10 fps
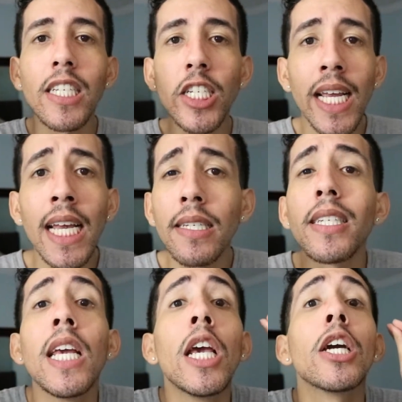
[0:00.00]

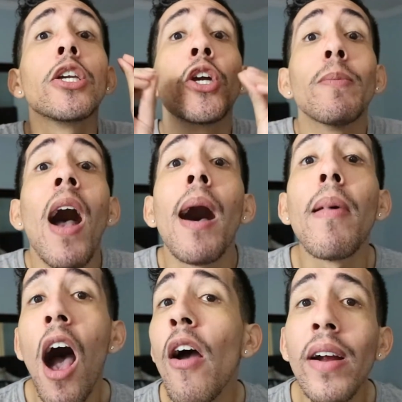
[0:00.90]
chance your
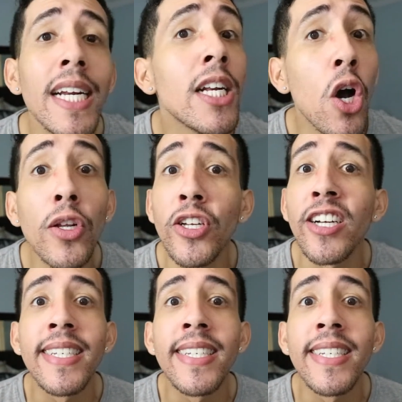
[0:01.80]
mom already knows you're